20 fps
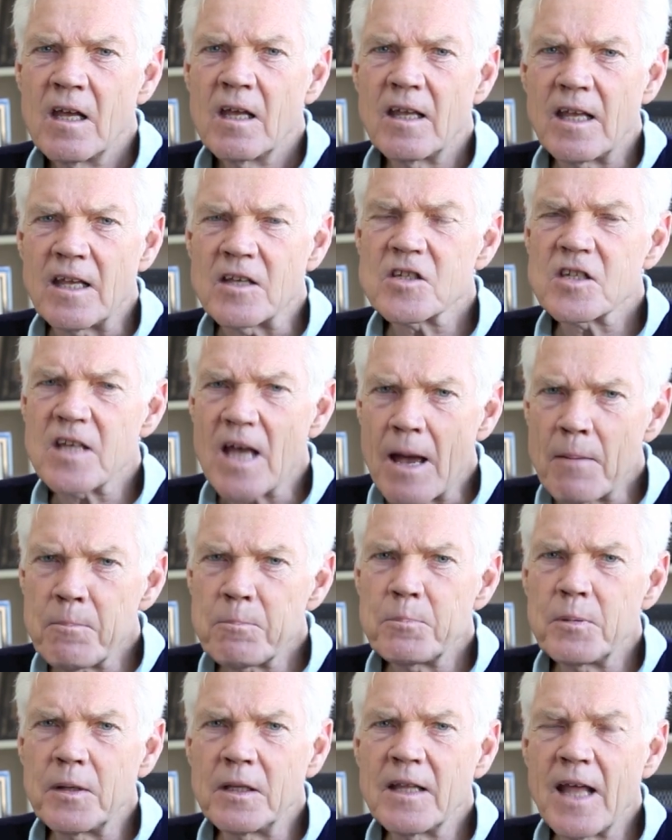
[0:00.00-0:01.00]
is
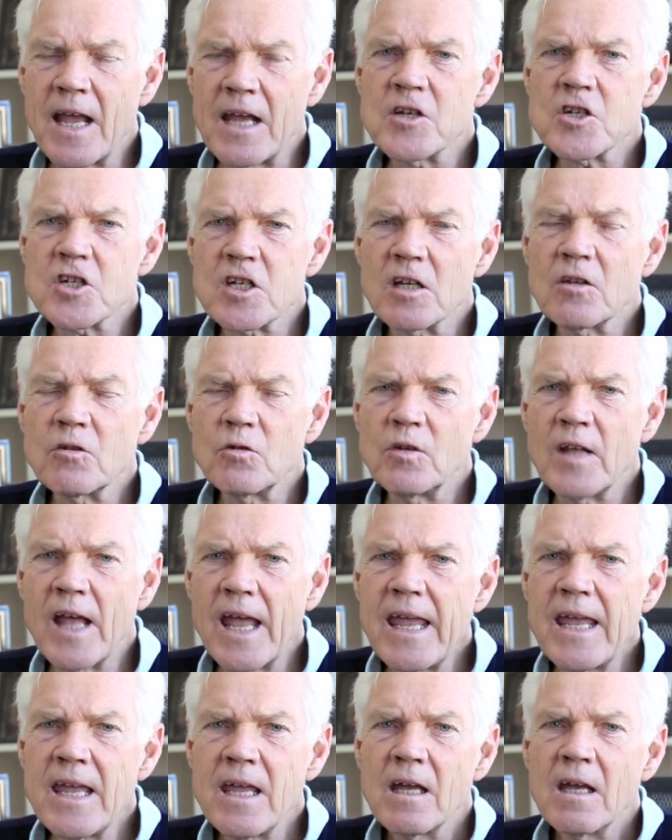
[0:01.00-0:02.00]
up in Asia
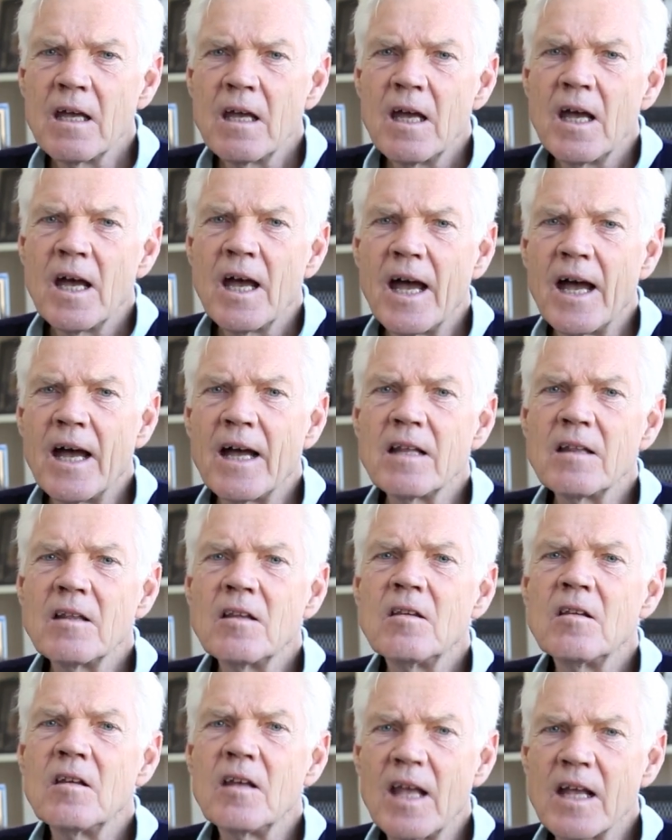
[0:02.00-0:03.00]
today, and
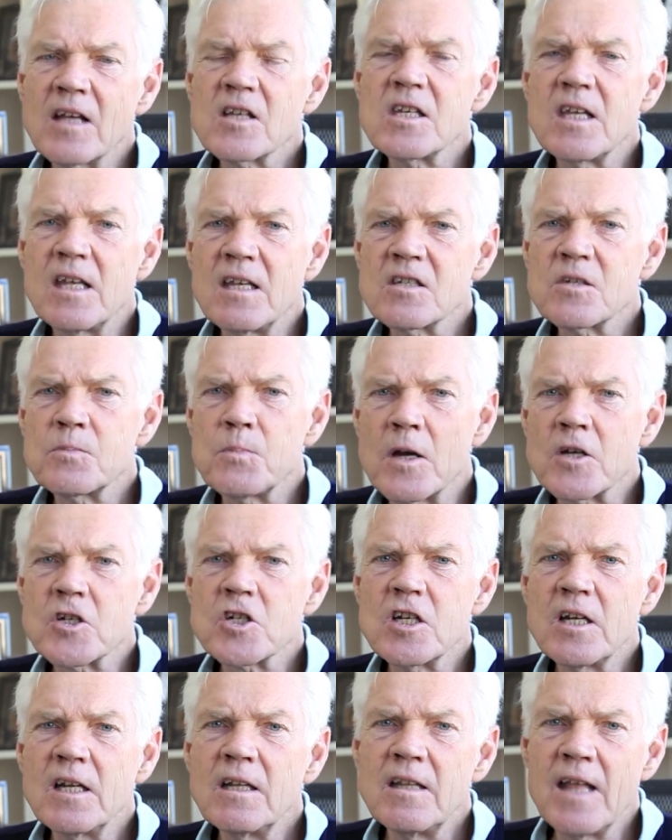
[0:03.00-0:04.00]

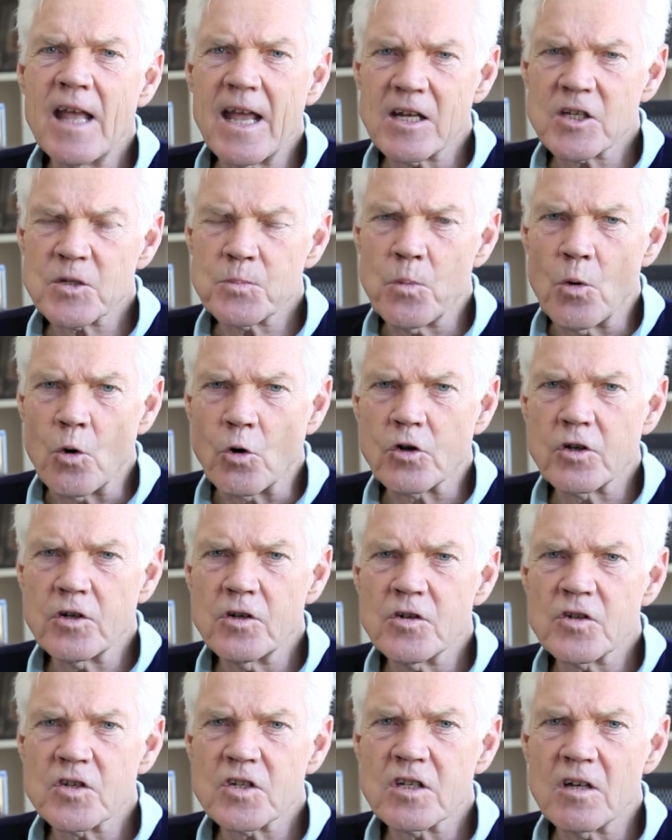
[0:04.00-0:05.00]
especially the
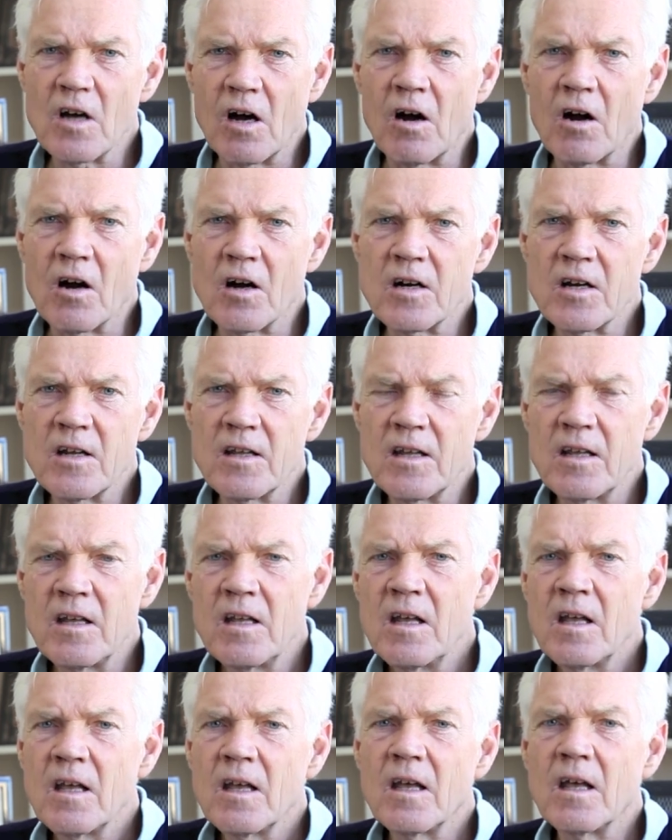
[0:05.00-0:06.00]
exporters are
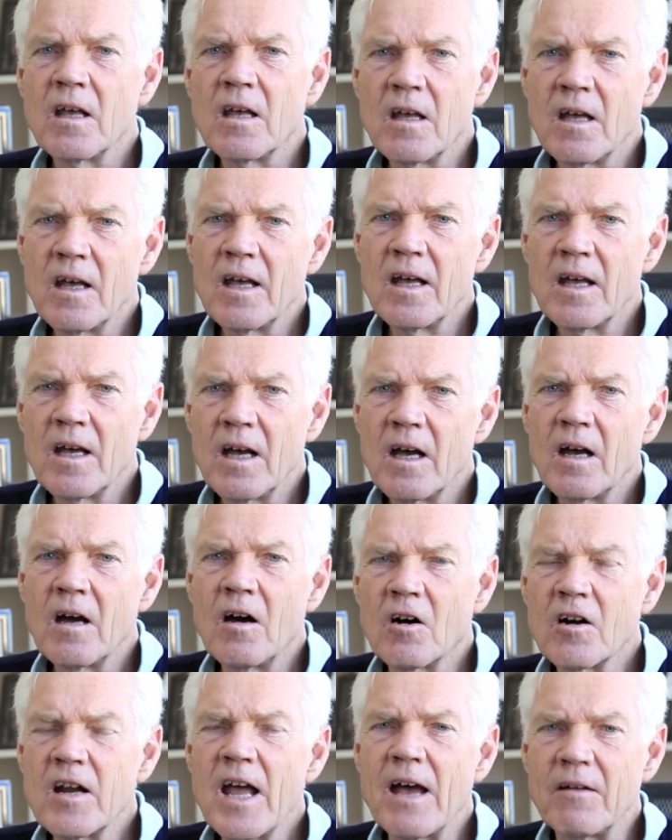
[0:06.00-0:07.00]

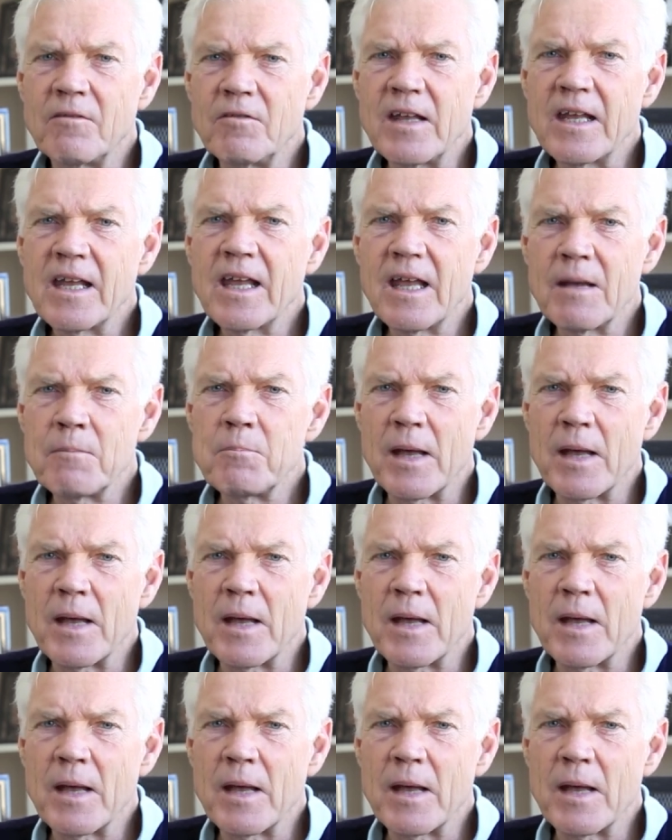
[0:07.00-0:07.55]
having